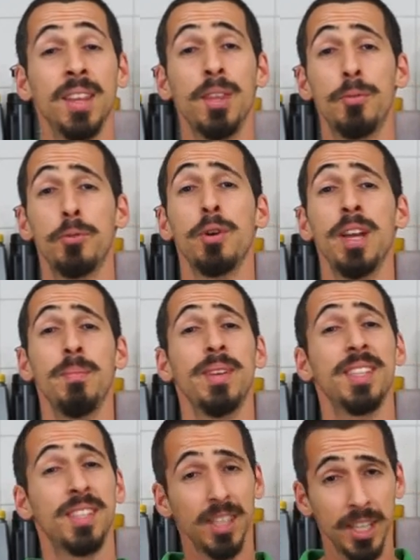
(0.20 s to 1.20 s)
The frame
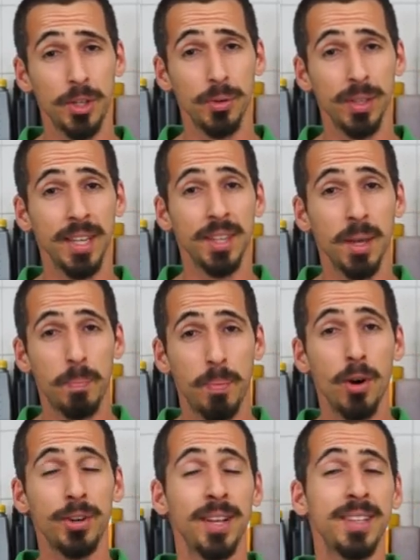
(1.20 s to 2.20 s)
is literally the
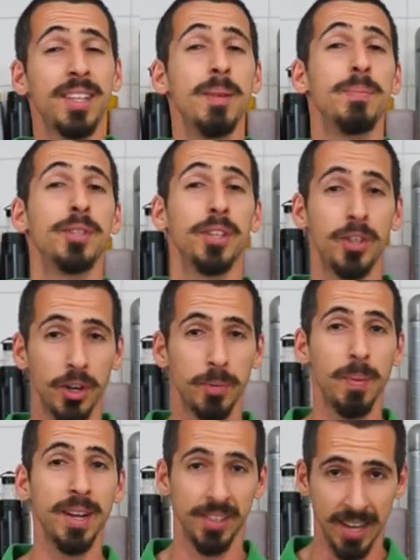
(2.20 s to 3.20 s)
part that keeps a dirt
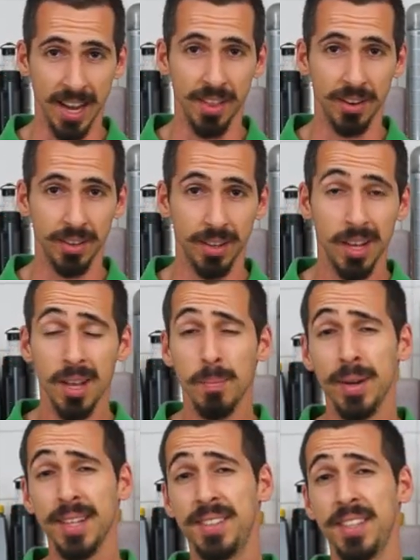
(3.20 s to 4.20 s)
bike together,
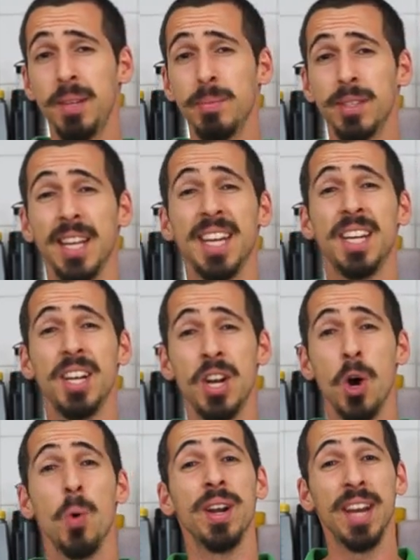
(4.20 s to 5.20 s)
but it seems like
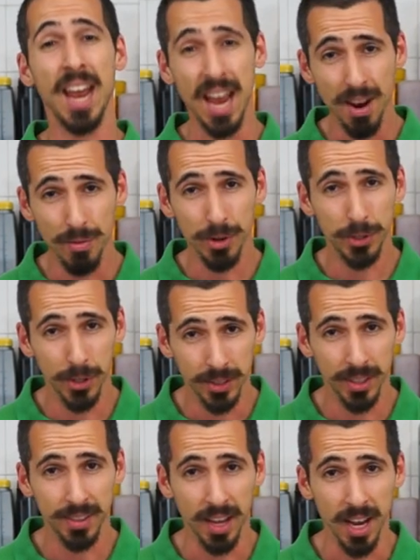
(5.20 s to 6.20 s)
no one ever took
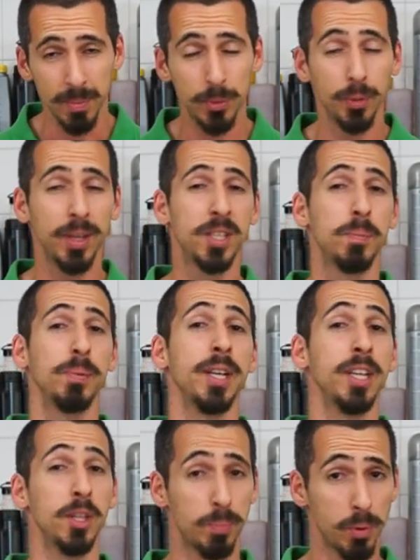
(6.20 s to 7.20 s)
the time to
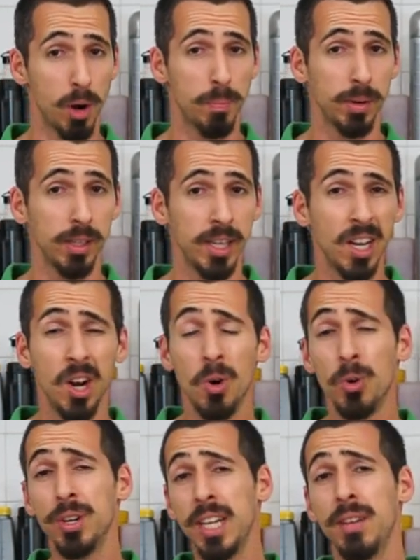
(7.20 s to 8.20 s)
explain it properly
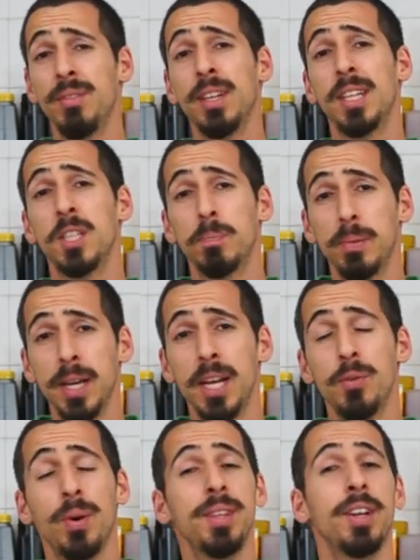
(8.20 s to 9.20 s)
or even
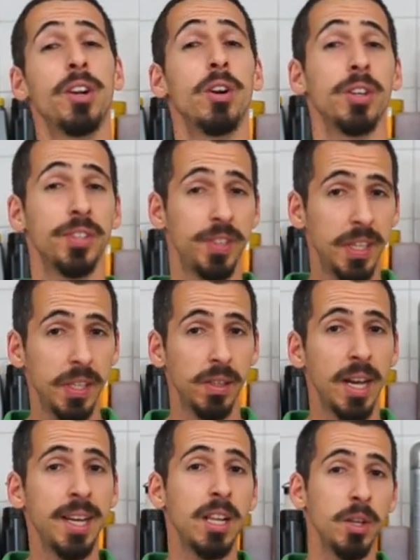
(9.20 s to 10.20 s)
explain why there are steel
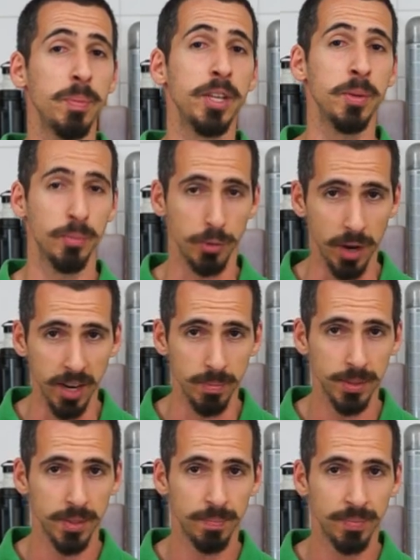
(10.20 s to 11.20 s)
and aluminium
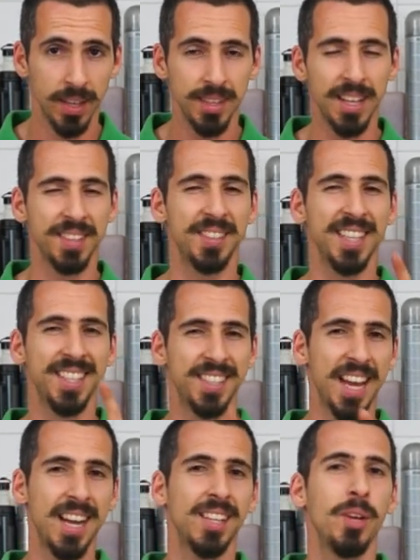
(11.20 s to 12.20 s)
frames. That's
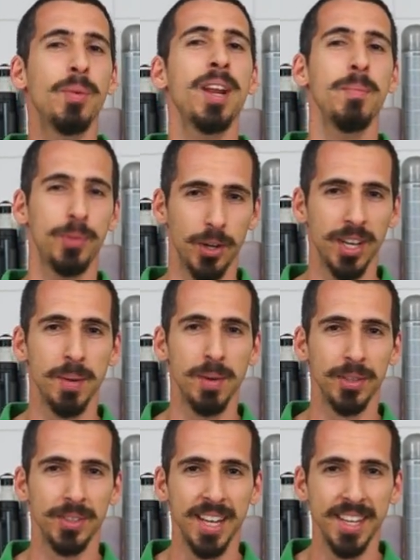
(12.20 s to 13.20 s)
exactly what I'm talking
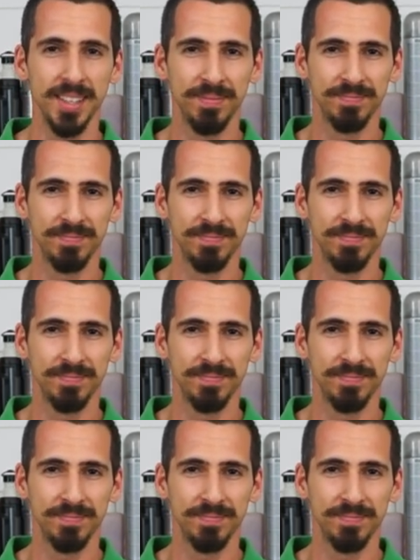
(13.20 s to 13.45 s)
about today.